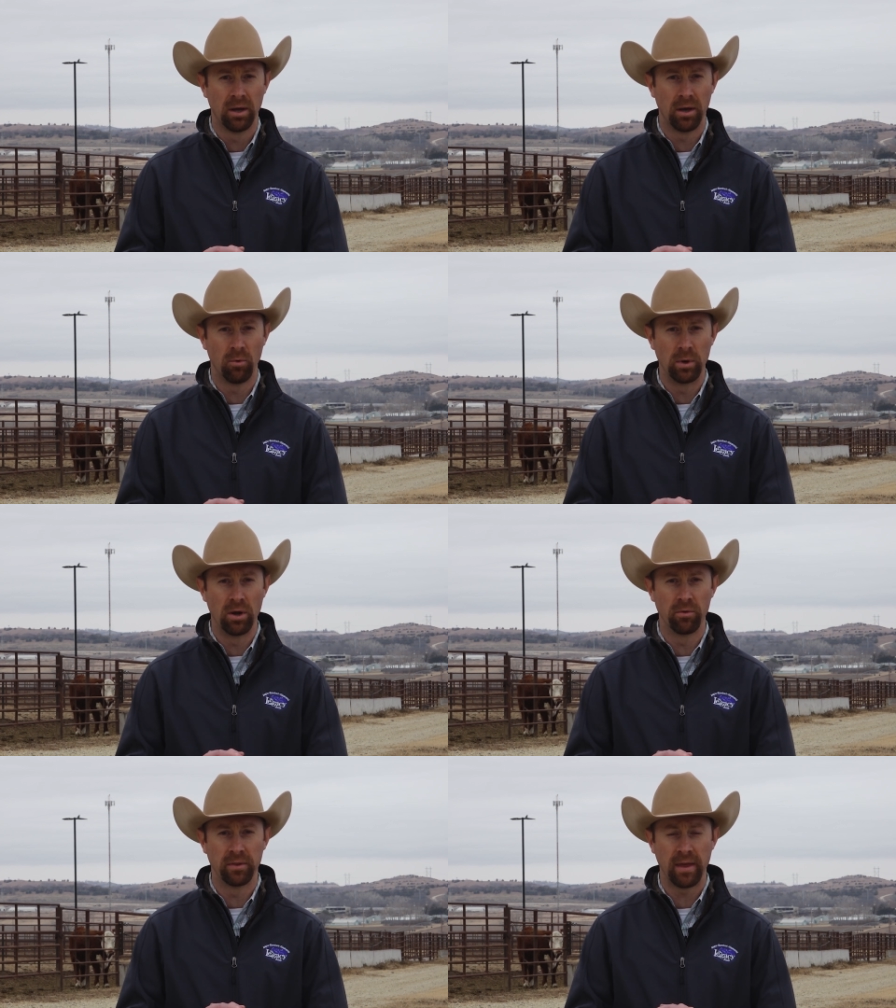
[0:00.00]
Uh, we
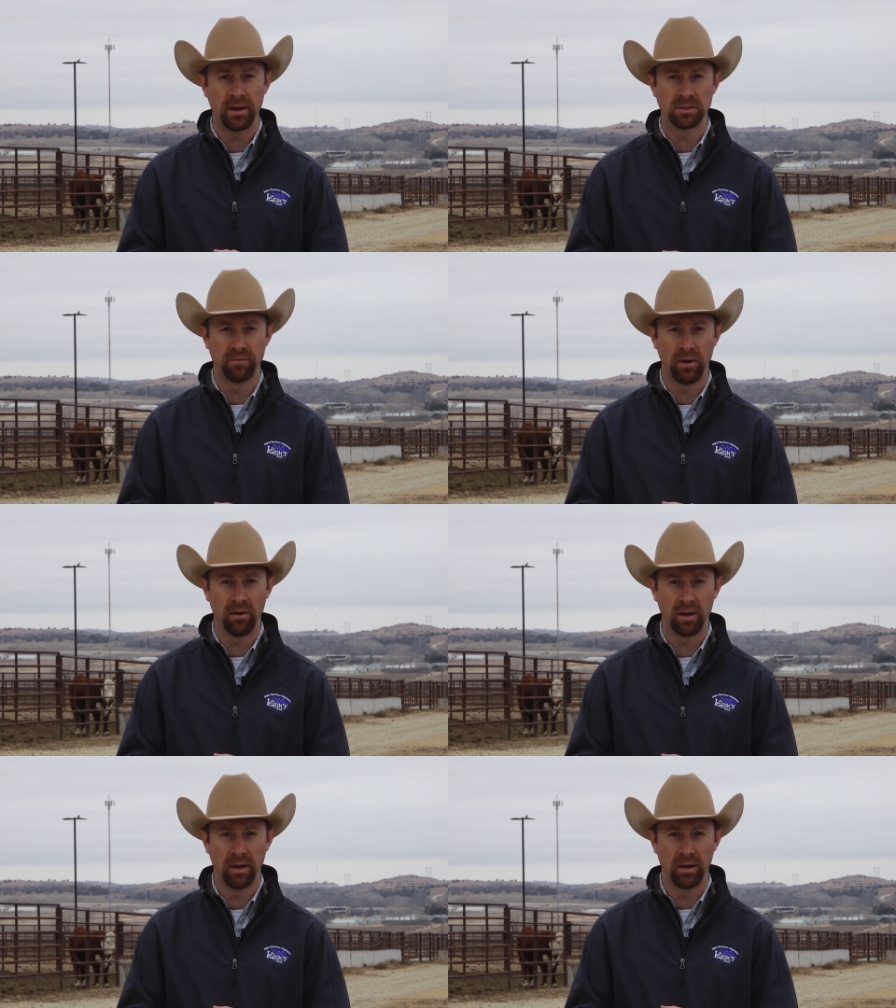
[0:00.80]
know that that is a
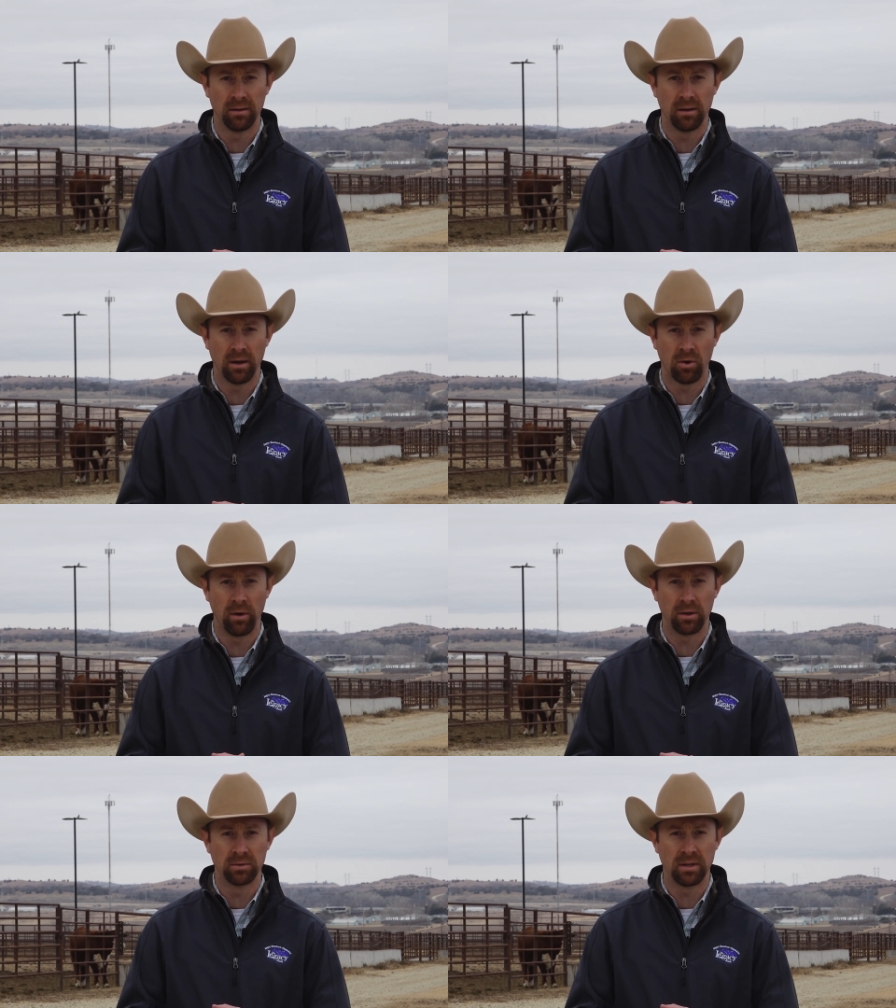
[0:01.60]
very uh, a
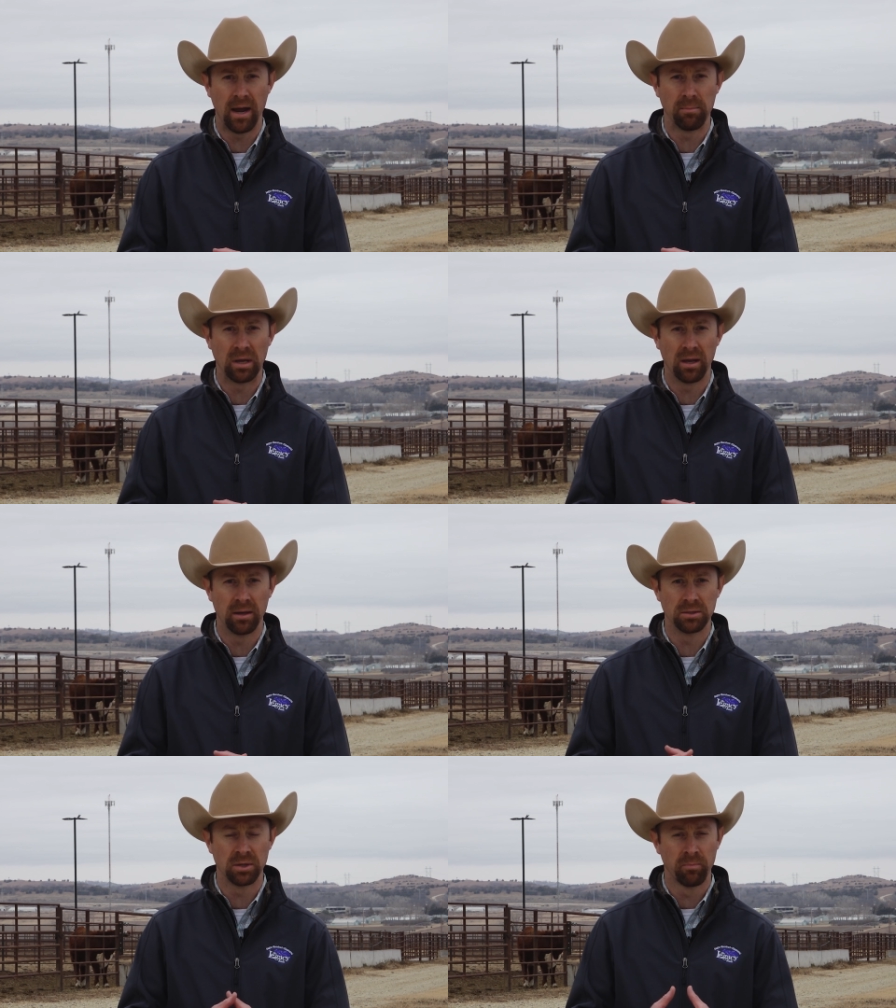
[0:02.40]
critical time
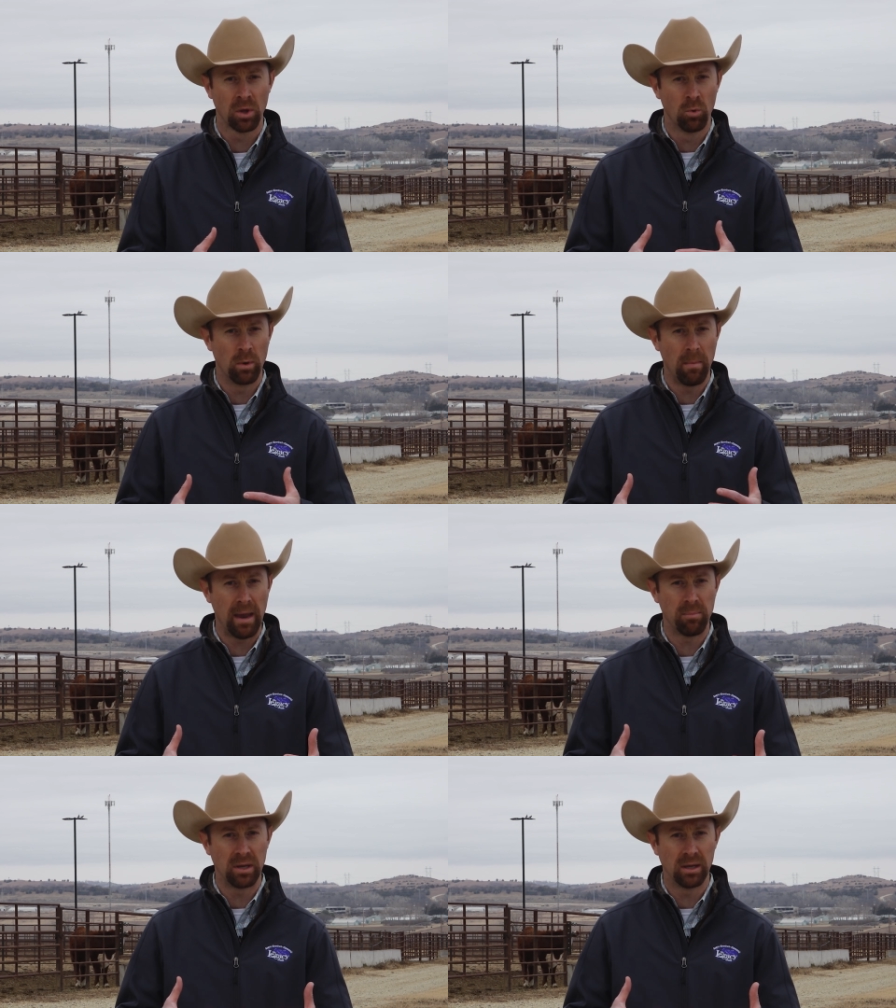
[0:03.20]
because we
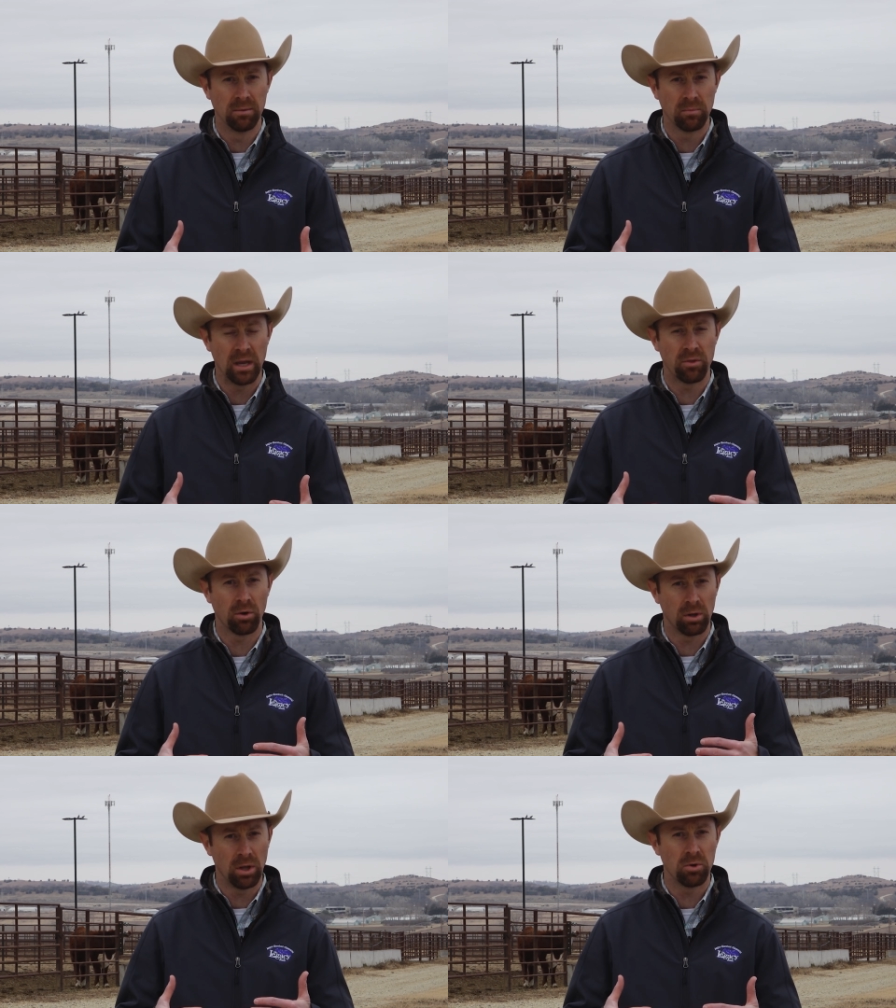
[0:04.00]
may be
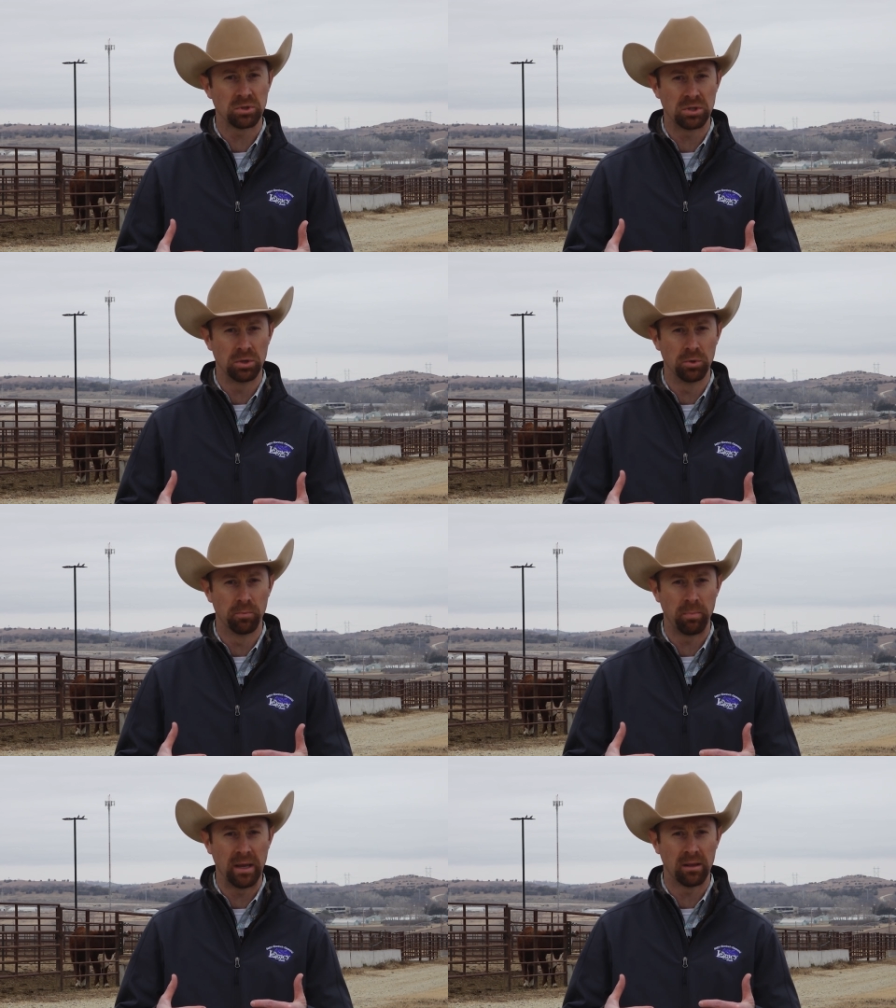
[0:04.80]
either close
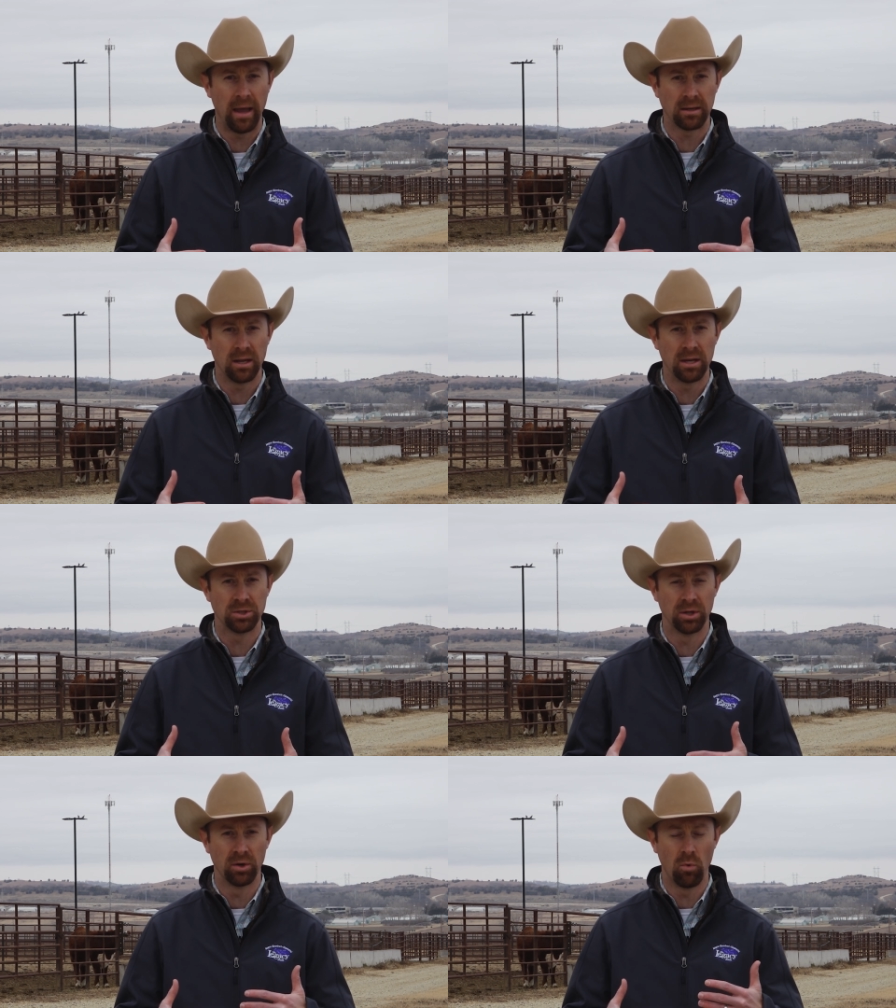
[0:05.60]
to peak
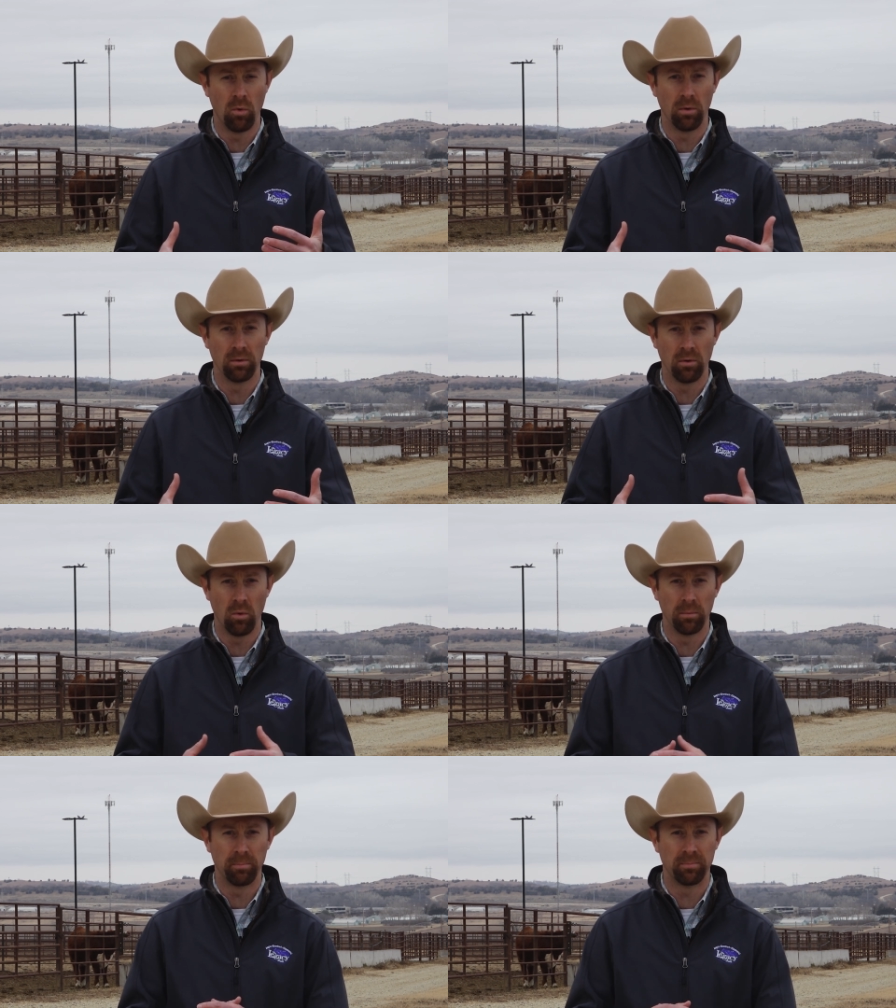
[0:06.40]
lactation or,
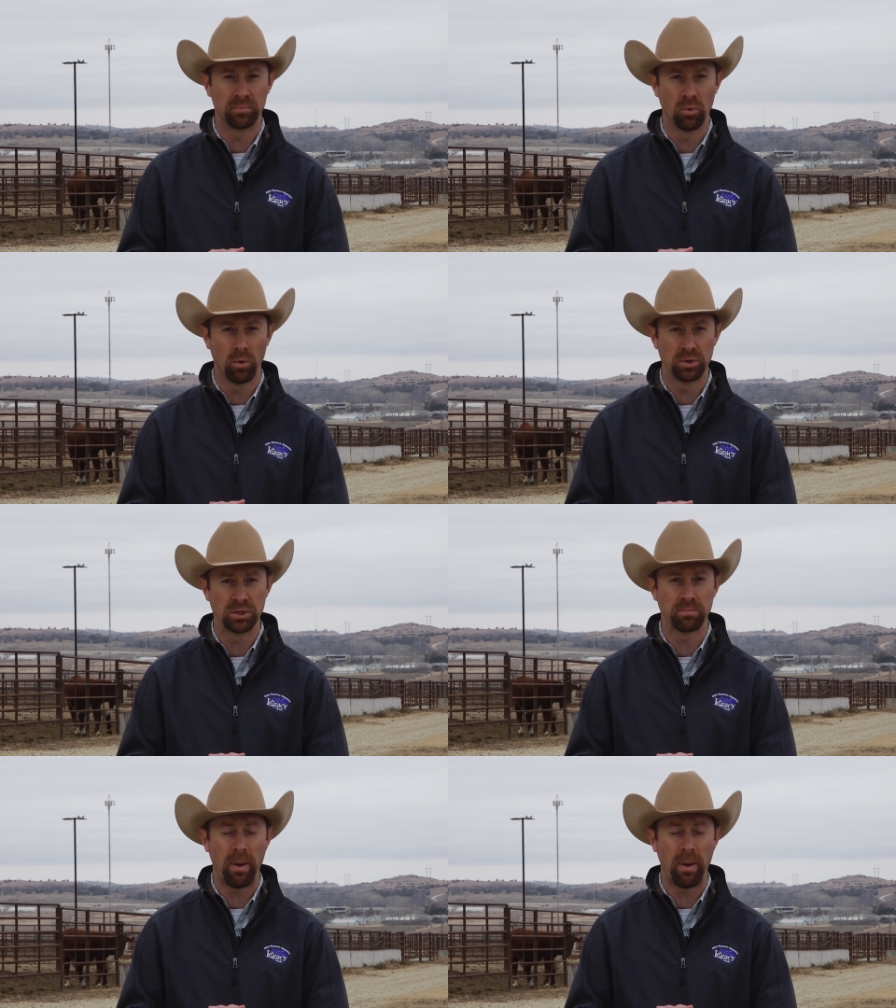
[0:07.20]
or, or just